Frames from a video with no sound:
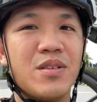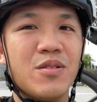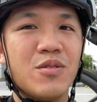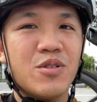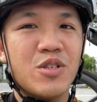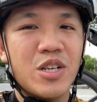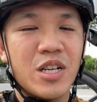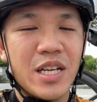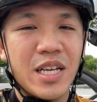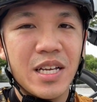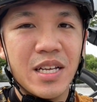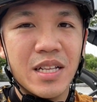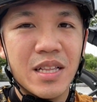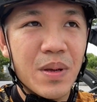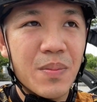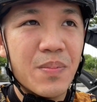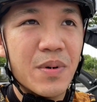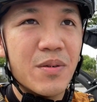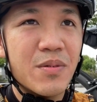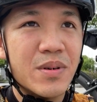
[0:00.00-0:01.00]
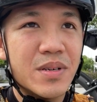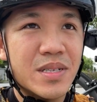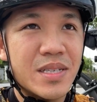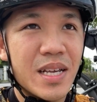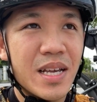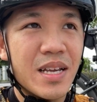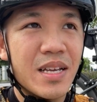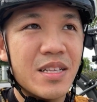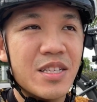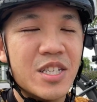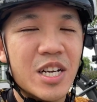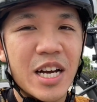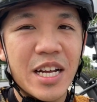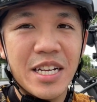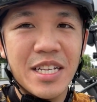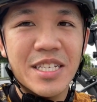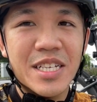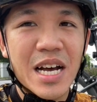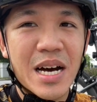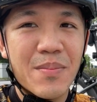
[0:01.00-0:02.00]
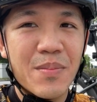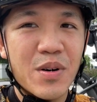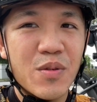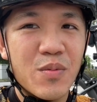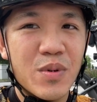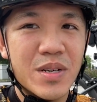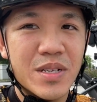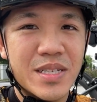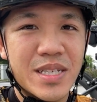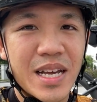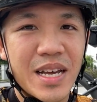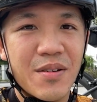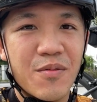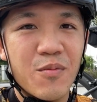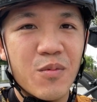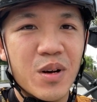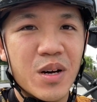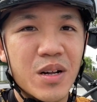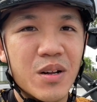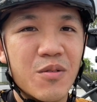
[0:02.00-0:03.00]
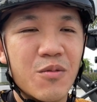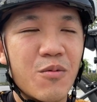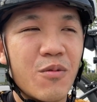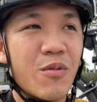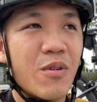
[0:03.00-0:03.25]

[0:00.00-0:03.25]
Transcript: usually people will say Chinese carbon wheel set will